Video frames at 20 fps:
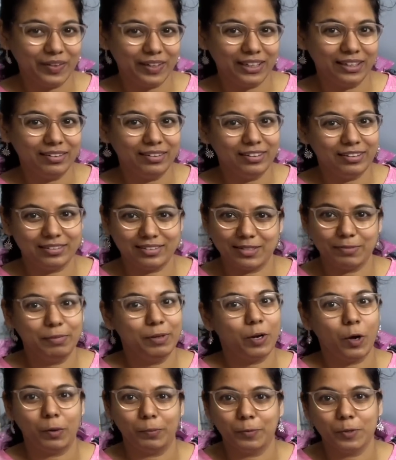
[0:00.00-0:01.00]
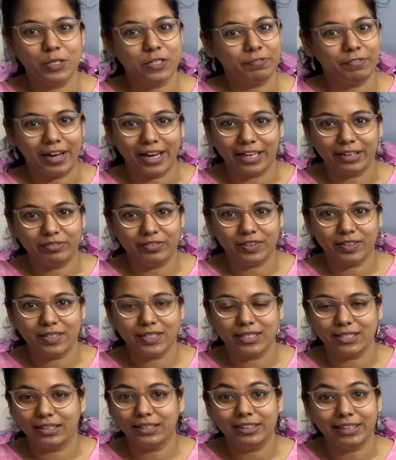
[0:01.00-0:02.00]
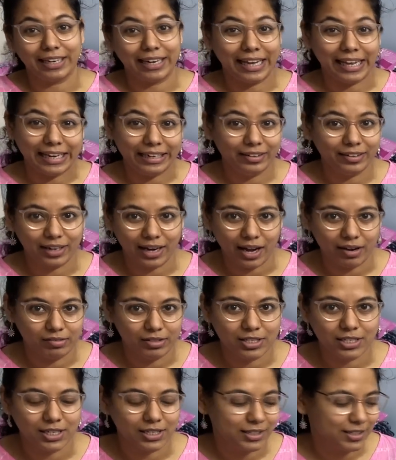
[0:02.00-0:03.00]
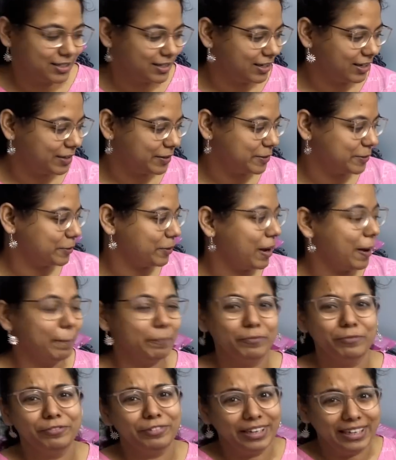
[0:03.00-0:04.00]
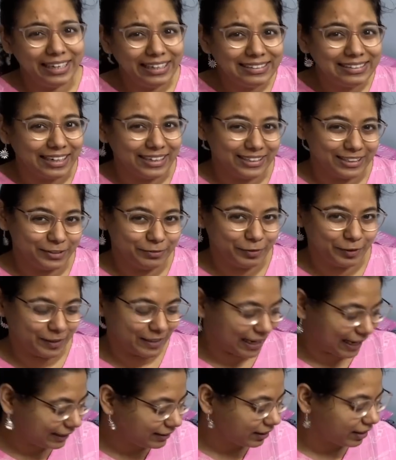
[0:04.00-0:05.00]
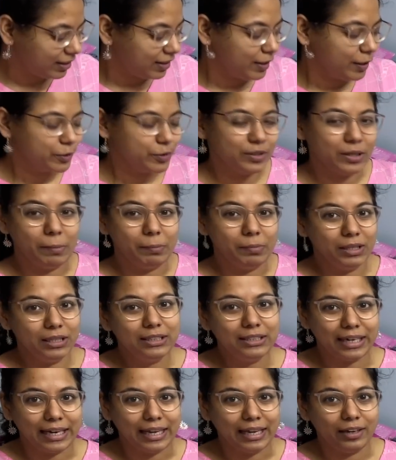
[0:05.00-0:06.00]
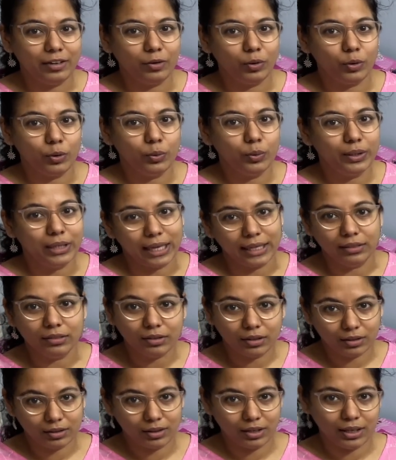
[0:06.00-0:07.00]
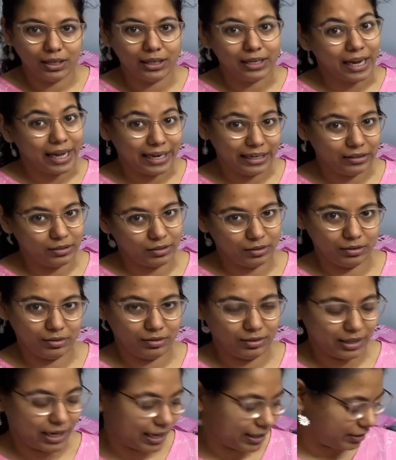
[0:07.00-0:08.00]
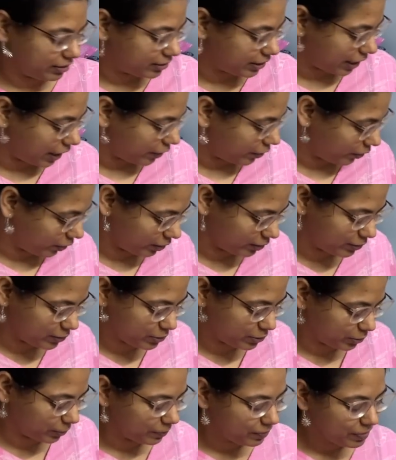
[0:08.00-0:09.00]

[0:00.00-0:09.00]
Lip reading: It's been almost 5 years then train travel cheyittilla, so I'm very excited for that. So nammle train oru 10:30 night onnaana train ullathu. So